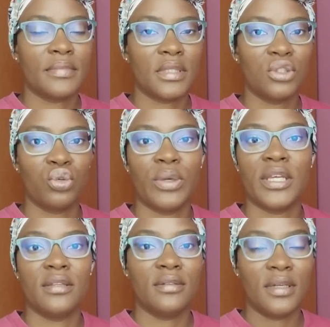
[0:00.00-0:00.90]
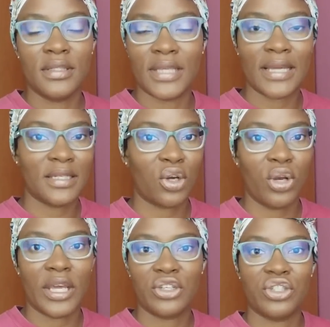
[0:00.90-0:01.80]
doing data
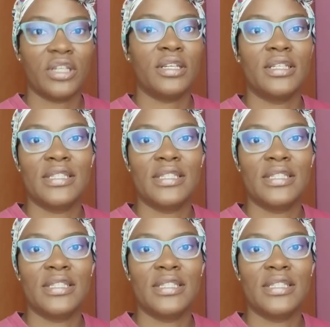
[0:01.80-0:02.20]
collection and